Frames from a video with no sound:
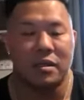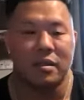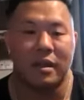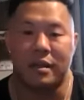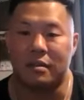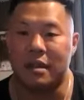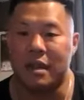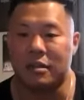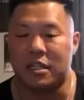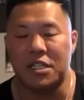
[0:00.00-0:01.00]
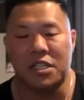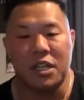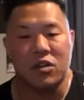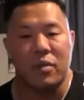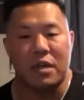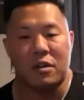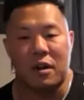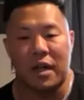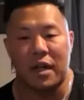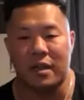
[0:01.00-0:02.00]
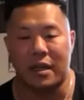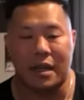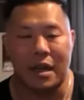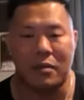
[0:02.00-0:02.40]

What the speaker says: like continue my learning. Like